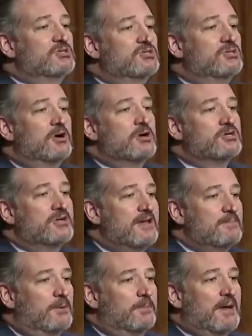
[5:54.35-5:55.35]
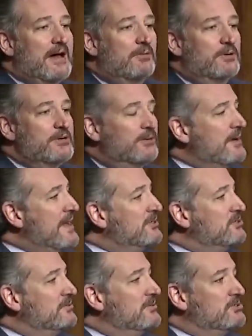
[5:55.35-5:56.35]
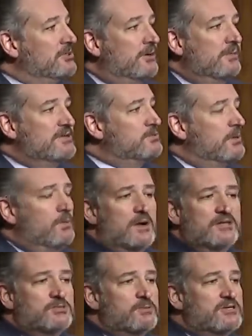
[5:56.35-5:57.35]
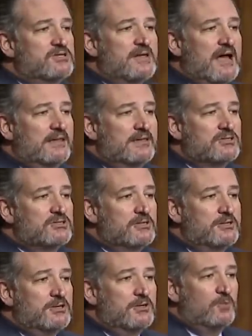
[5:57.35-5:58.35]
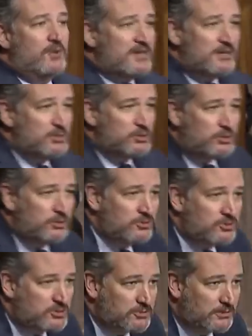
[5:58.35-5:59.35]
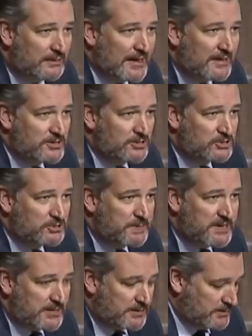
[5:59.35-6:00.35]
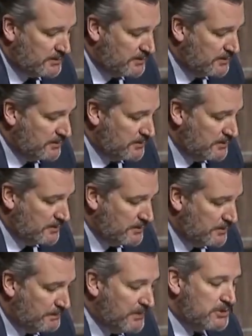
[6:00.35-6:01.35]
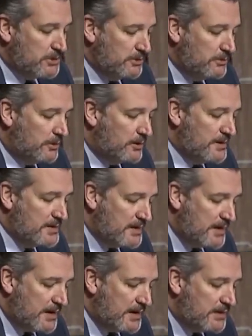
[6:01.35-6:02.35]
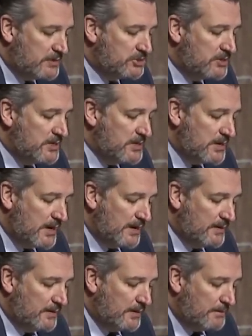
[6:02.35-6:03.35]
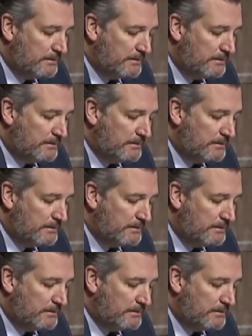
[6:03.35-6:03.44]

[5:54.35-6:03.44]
the star chamber power. Your answer is always, well, once we silence you, we can choose to allow you to speak. But you are engaged in